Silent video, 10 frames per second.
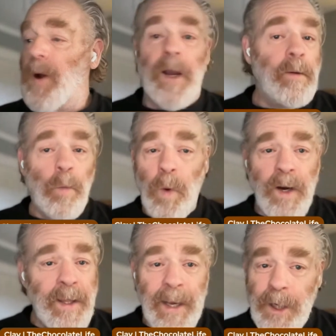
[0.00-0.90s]
one
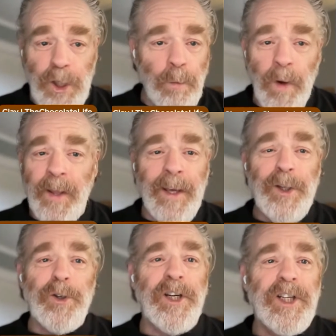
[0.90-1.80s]
of the
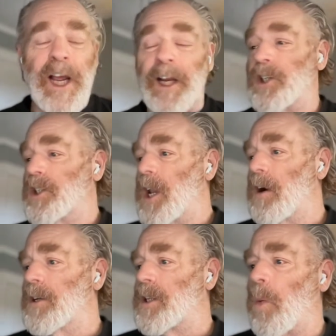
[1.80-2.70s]
interesting challenges
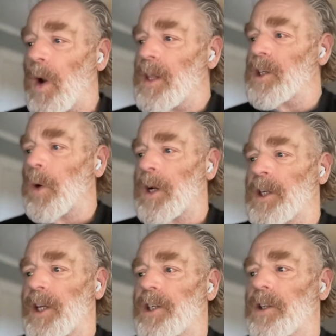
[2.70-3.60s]
here is that one of these
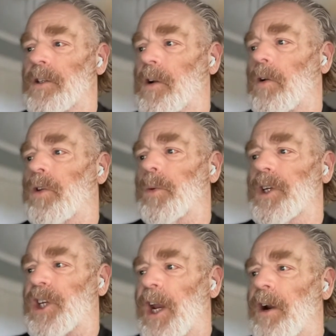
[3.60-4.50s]
organizations is called the
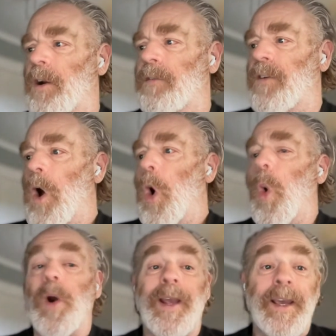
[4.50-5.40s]
Regenerative
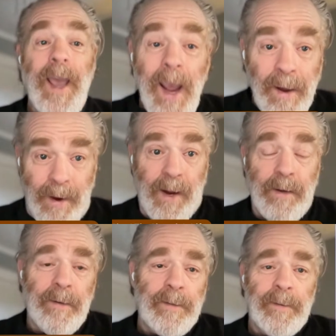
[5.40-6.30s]

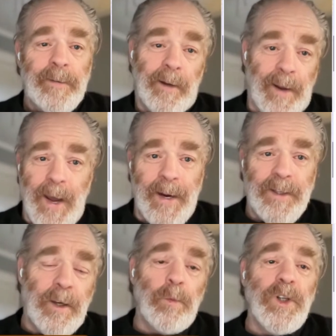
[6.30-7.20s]
Organic
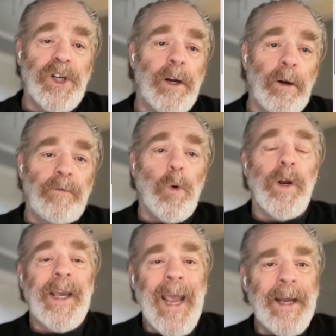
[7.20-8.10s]
Alliance and Regenerative
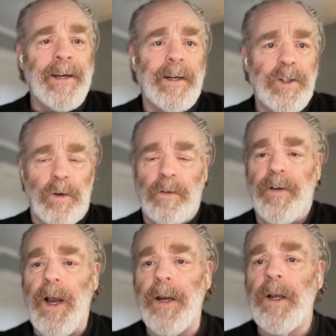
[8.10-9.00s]
Organic
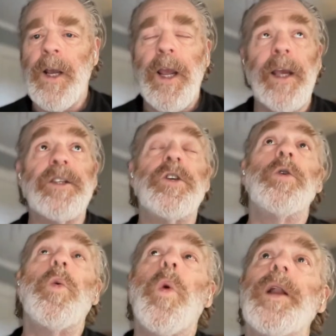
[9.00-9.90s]
Certified. And so
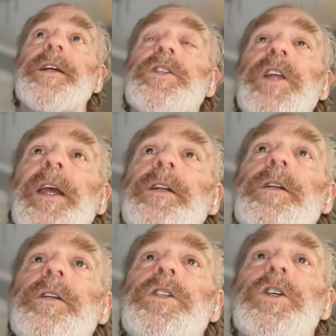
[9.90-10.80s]
to what extent
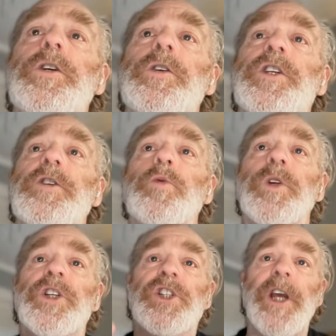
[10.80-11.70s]
does
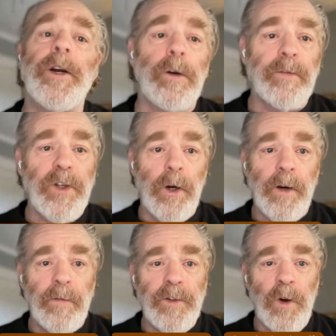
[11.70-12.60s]
regenerative
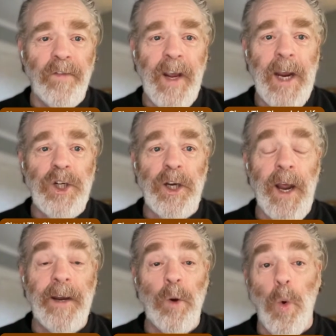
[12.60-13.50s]
certification
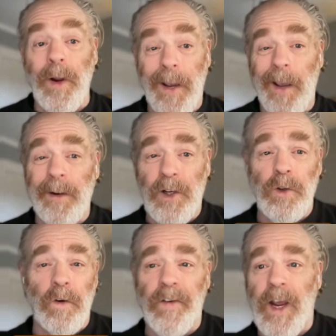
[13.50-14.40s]
and organic
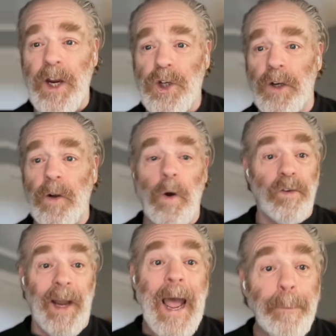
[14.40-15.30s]
certification
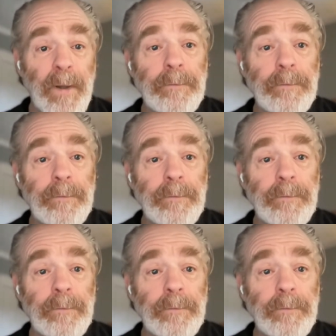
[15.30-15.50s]
overlap,